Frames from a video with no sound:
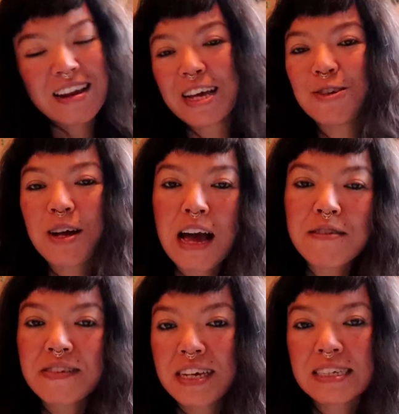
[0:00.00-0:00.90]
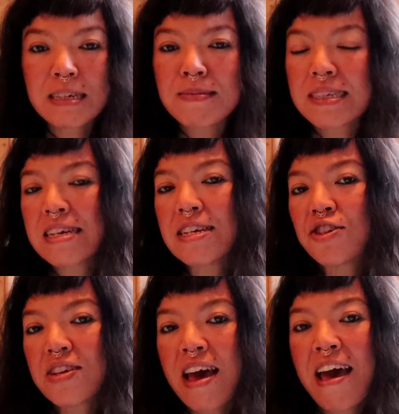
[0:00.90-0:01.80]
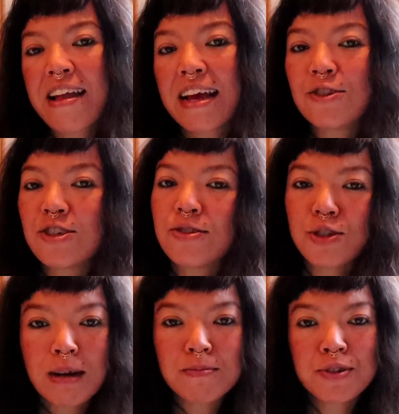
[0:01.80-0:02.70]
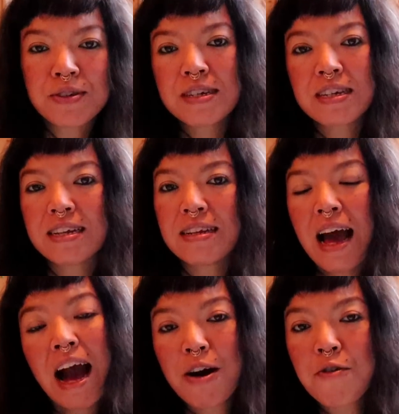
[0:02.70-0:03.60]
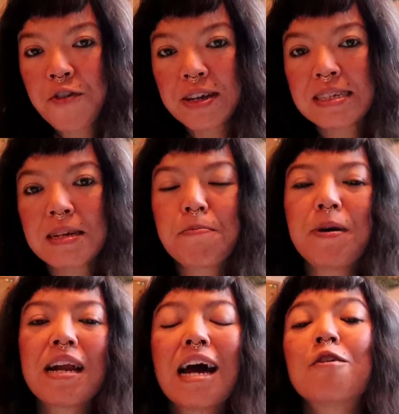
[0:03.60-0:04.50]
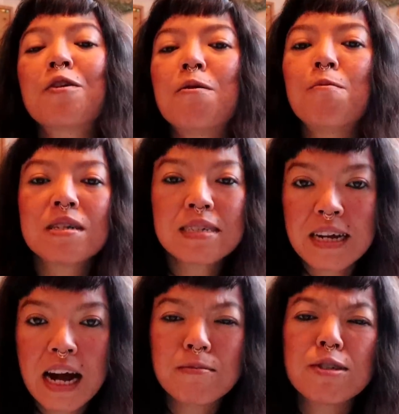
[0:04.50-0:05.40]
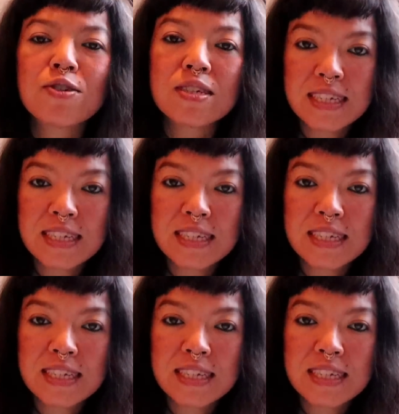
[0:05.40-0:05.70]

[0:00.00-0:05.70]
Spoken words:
like, you know, I forget some stitch and I just jump to it and how I fix it. But I don't know what it comes, it's